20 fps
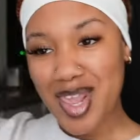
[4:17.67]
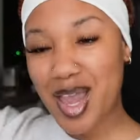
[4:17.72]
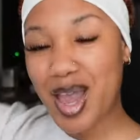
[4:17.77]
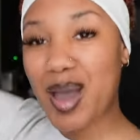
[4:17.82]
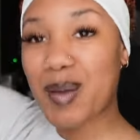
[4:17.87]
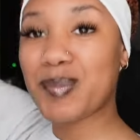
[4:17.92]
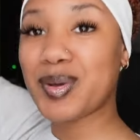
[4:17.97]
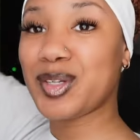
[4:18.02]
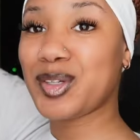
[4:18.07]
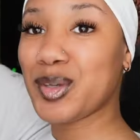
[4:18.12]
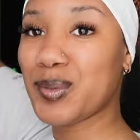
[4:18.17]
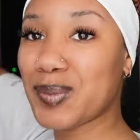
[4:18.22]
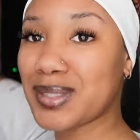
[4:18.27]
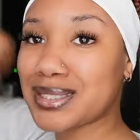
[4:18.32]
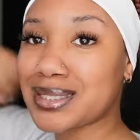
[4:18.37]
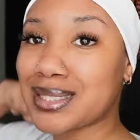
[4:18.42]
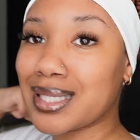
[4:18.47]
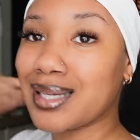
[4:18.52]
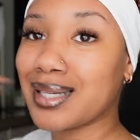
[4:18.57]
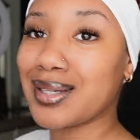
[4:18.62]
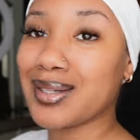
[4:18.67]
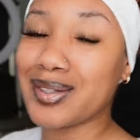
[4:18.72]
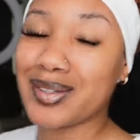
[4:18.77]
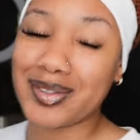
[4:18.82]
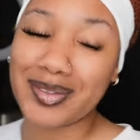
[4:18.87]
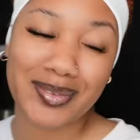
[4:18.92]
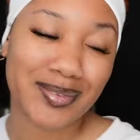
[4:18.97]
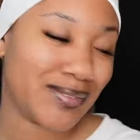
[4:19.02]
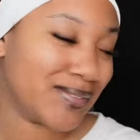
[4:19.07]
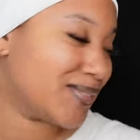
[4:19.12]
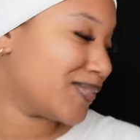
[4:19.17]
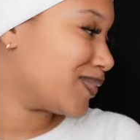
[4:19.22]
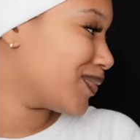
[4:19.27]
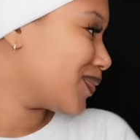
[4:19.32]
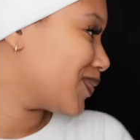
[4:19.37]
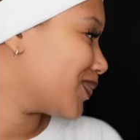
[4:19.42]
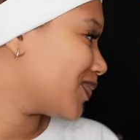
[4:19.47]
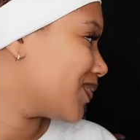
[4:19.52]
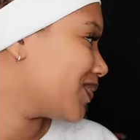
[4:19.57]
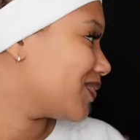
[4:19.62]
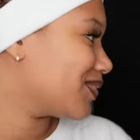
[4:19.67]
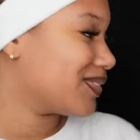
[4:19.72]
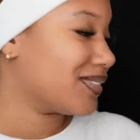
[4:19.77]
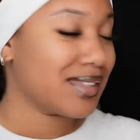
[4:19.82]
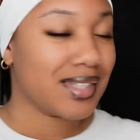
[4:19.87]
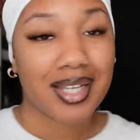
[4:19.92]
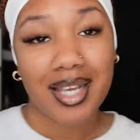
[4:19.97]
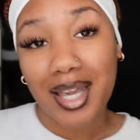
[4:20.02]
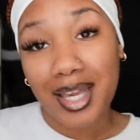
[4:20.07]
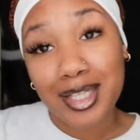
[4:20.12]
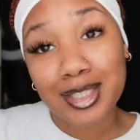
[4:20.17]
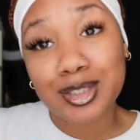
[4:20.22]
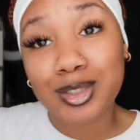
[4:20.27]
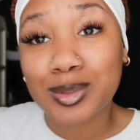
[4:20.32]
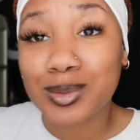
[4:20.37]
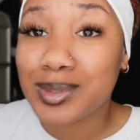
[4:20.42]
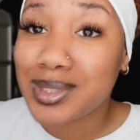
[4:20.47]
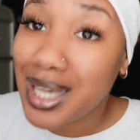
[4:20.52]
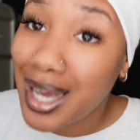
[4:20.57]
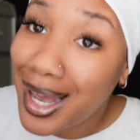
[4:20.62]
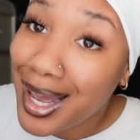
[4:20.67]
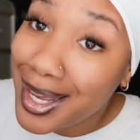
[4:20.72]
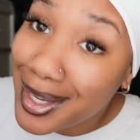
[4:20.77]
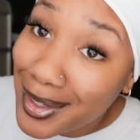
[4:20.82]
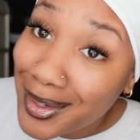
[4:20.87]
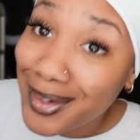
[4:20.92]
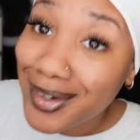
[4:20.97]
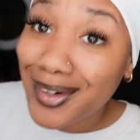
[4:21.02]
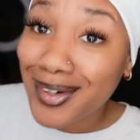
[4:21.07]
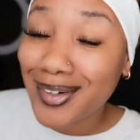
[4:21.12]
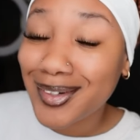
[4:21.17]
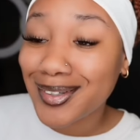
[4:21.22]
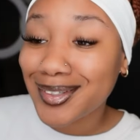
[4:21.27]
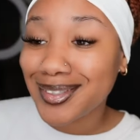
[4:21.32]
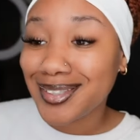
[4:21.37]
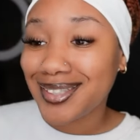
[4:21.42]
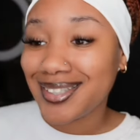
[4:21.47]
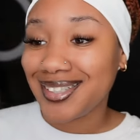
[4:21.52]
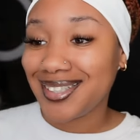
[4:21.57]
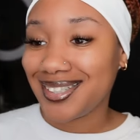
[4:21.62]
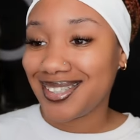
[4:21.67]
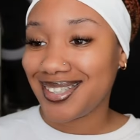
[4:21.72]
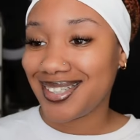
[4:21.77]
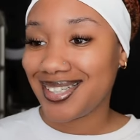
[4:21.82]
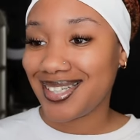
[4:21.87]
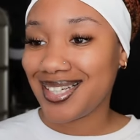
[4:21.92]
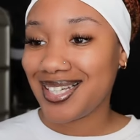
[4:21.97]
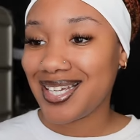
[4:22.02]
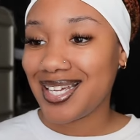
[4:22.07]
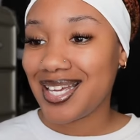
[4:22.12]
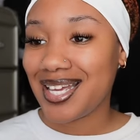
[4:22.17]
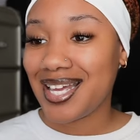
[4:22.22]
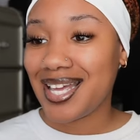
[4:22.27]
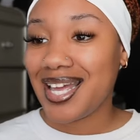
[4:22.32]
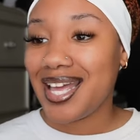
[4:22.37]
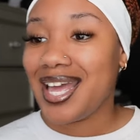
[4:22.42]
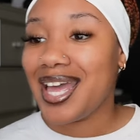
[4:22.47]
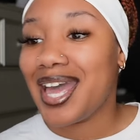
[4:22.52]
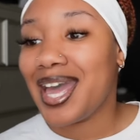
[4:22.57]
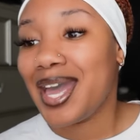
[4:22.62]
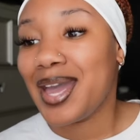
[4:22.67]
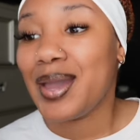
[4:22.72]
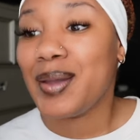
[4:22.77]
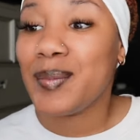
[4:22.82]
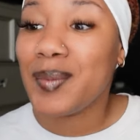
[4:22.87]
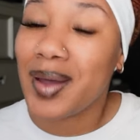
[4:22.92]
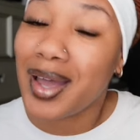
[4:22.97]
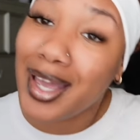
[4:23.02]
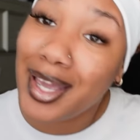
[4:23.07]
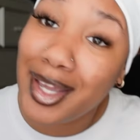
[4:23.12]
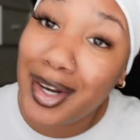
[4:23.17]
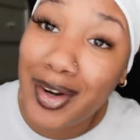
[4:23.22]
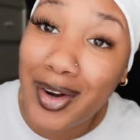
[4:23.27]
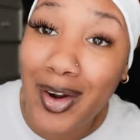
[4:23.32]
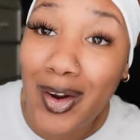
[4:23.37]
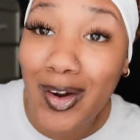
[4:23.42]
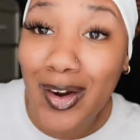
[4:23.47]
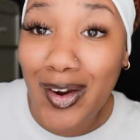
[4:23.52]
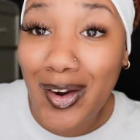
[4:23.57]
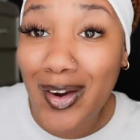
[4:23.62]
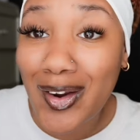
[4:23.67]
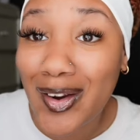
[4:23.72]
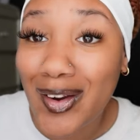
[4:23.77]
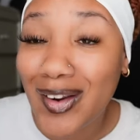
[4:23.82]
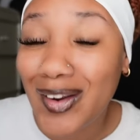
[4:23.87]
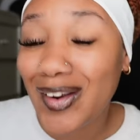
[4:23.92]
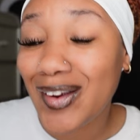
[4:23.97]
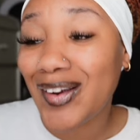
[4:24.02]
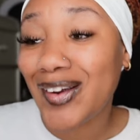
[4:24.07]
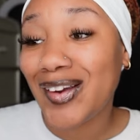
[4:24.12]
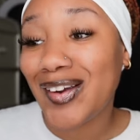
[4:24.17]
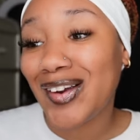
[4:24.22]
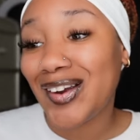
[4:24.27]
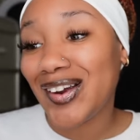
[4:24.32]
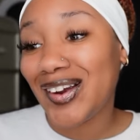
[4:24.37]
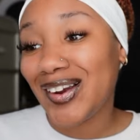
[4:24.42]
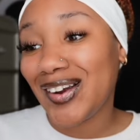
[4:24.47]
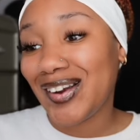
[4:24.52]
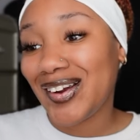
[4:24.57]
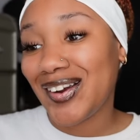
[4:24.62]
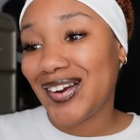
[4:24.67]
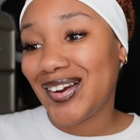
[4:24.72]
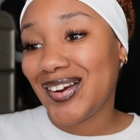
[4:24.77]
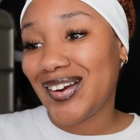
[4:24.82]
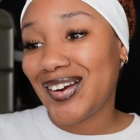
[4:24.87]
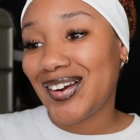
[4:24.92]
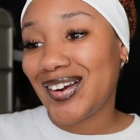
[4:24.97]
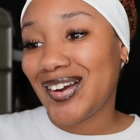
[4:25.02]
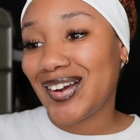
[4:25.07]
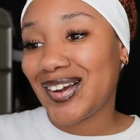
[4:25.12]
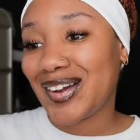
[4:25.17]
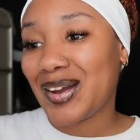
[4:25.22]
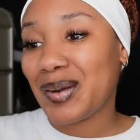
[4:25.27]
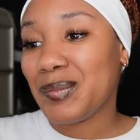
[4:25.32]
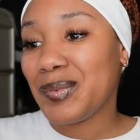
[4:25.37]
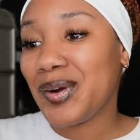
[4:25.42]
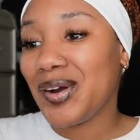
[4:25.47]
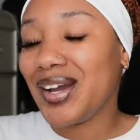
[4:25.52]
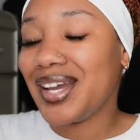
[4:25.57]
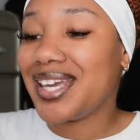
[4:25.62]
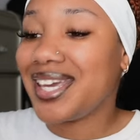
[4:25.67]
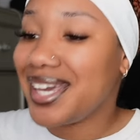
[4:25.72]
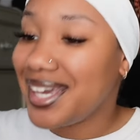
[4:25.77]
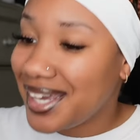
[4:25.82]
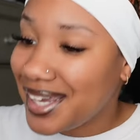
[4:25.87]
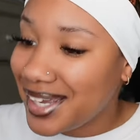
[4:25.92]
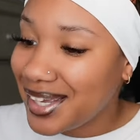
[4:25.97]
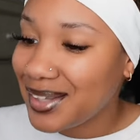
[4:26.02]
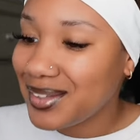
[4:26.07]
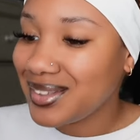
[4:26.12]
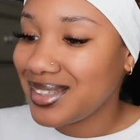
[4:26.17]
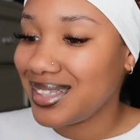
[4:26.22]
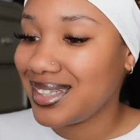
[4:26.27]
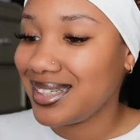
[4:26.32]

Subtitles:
I'ma do my stuff. Ain't you tired? Ain't liner. Come on, Ken.